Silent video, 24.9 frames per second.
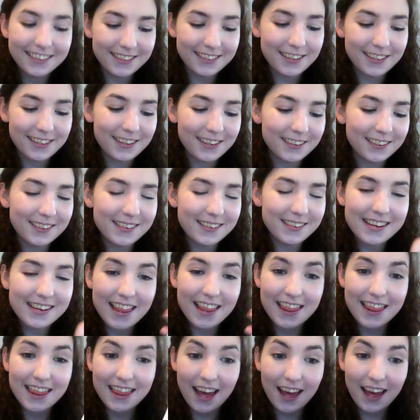So
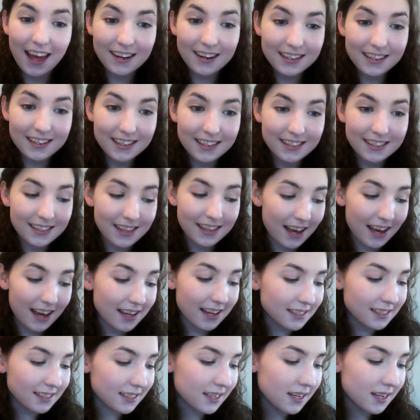that is
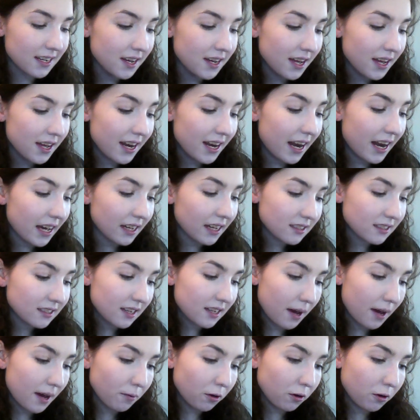that. Next
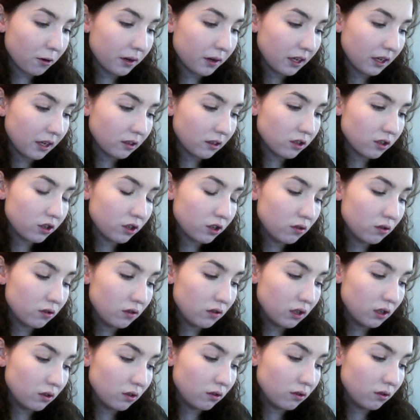I'm going to
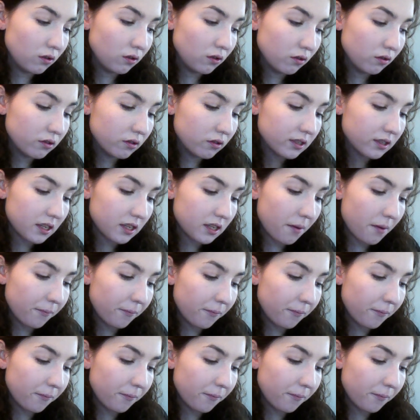use